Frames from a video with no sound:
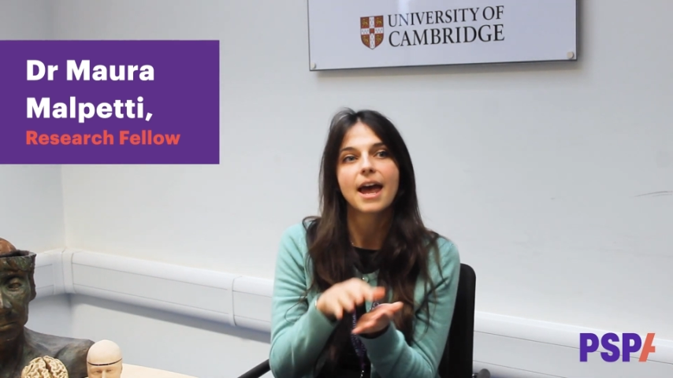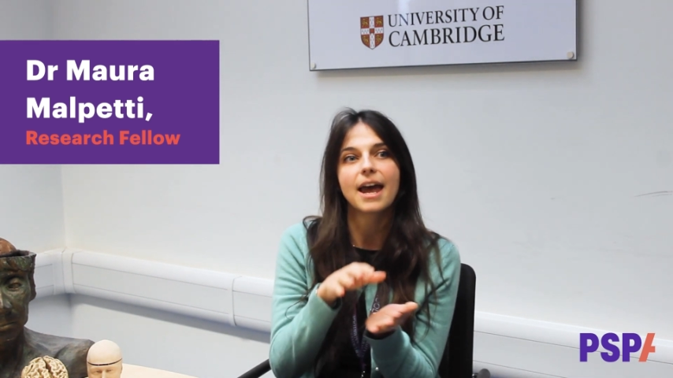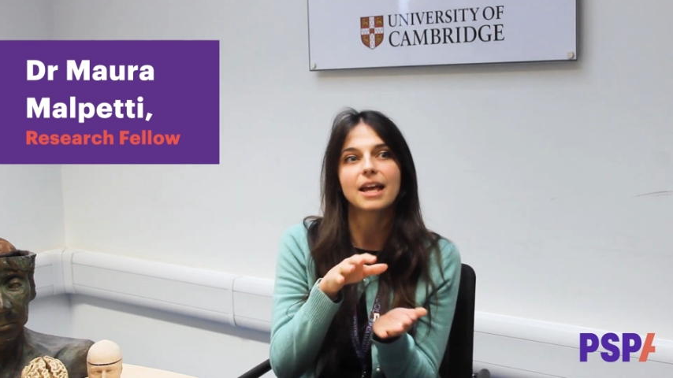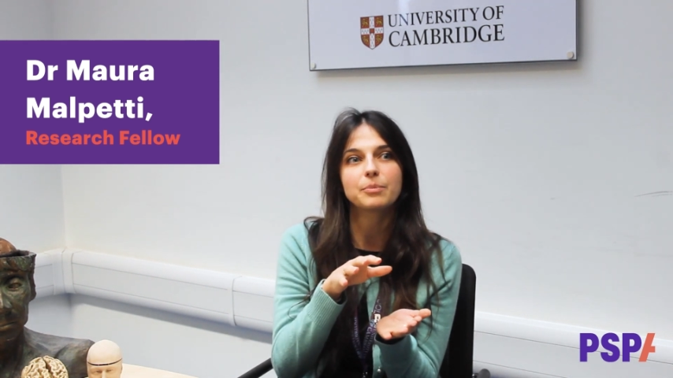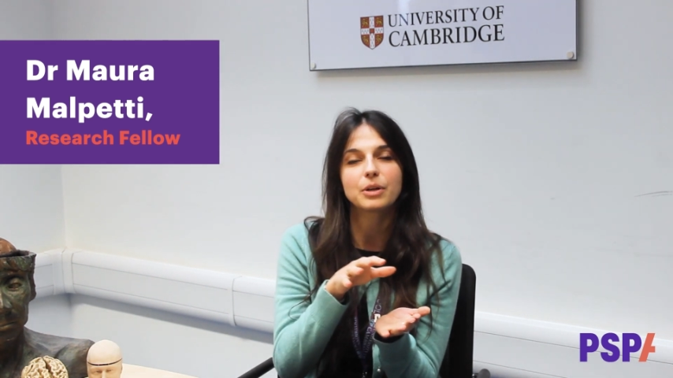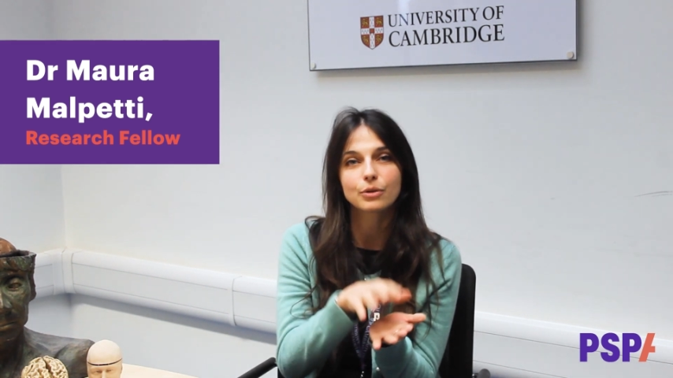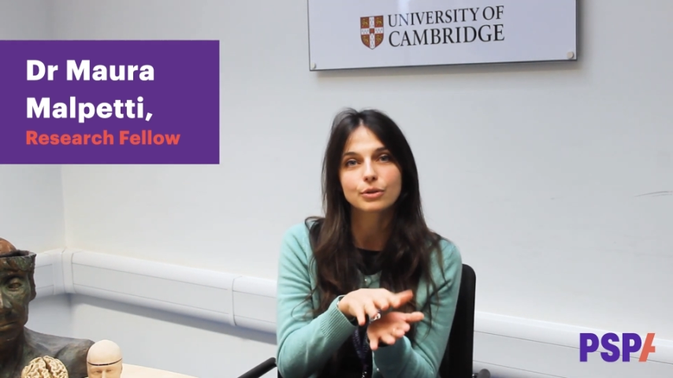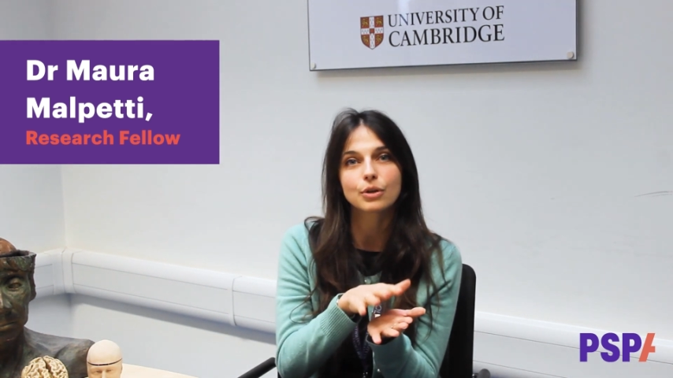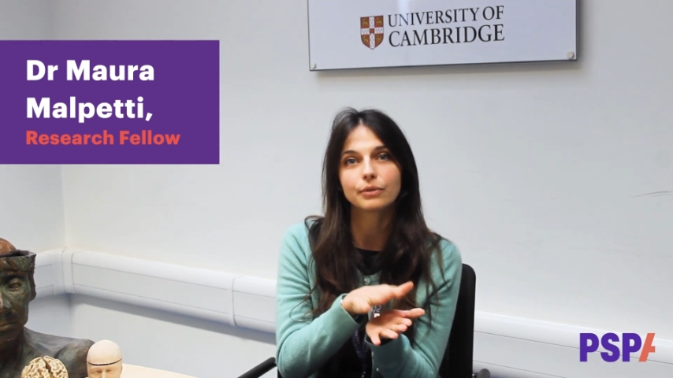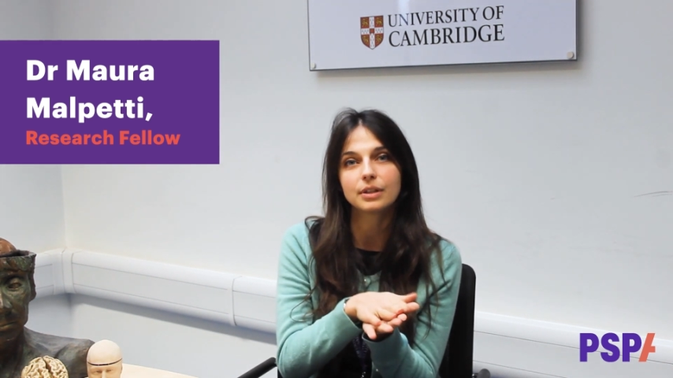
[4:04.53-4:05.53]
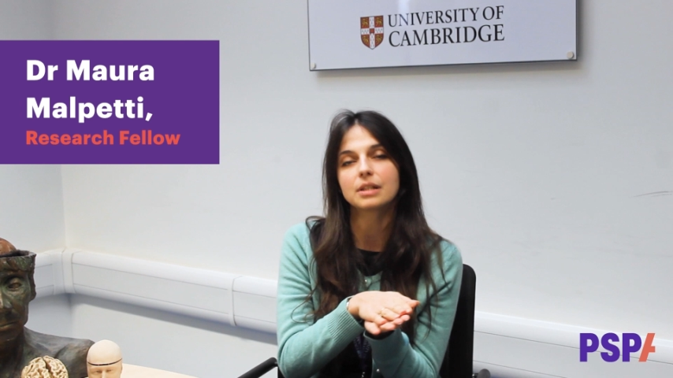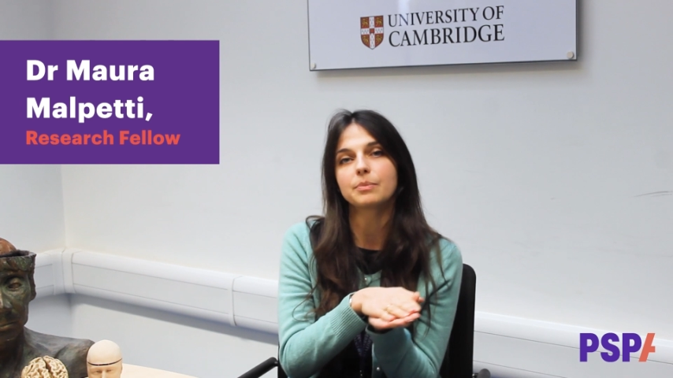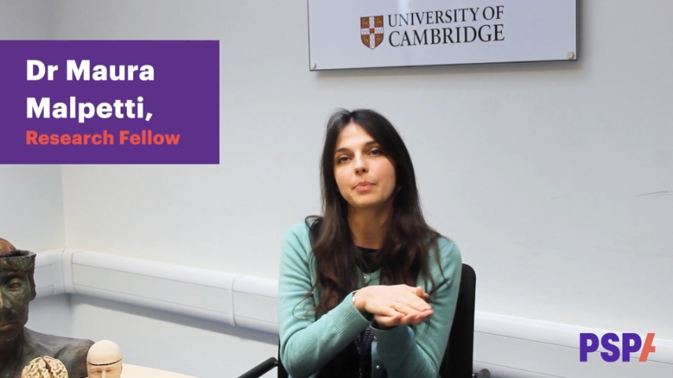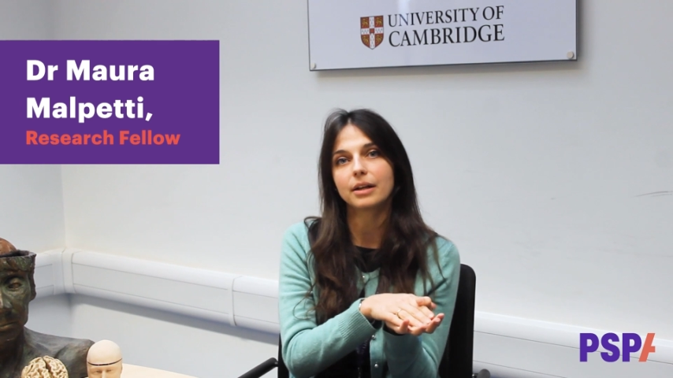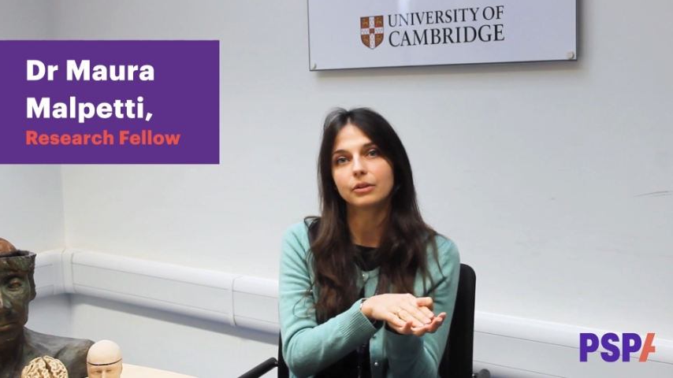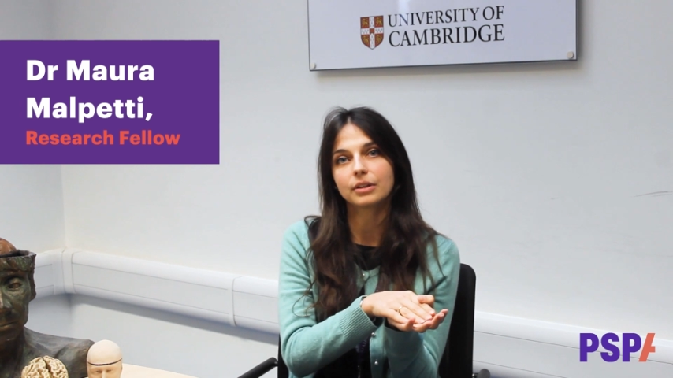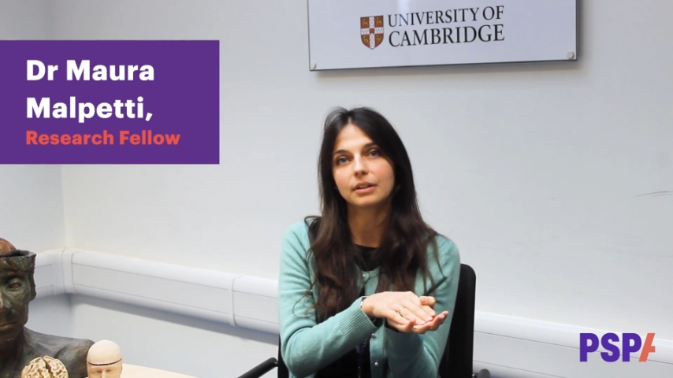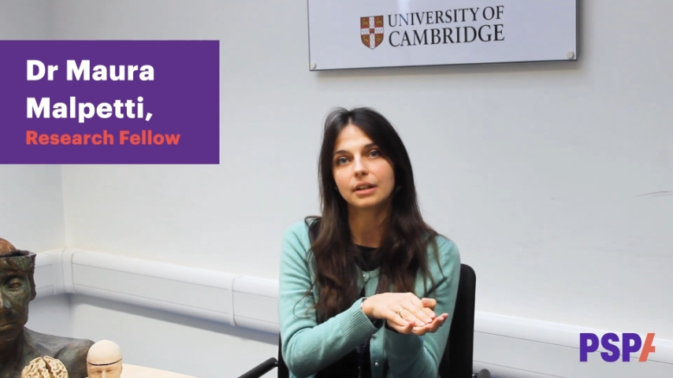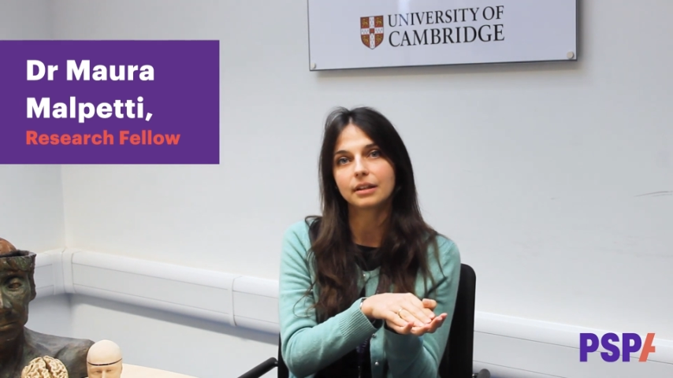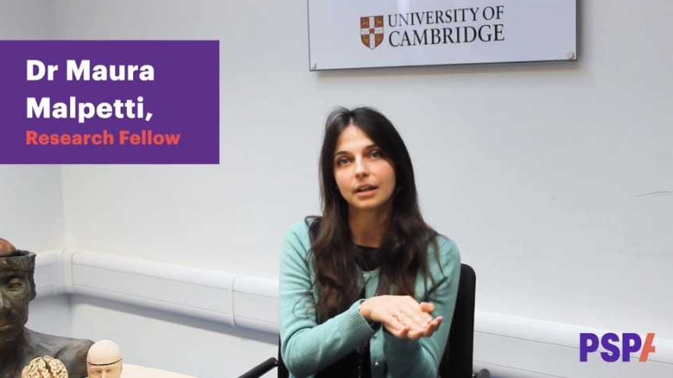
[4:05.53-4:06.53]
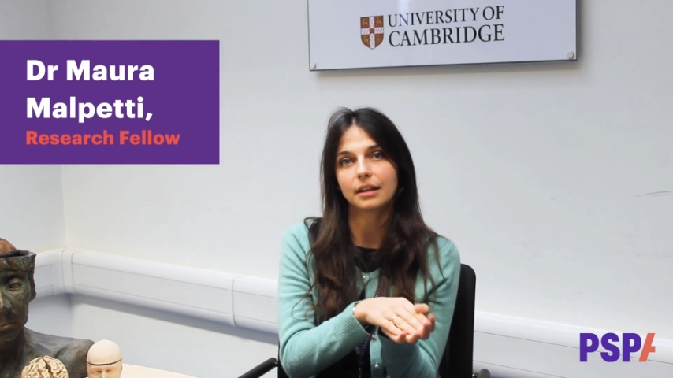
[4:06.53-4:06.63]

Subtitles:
And because of this pilot data,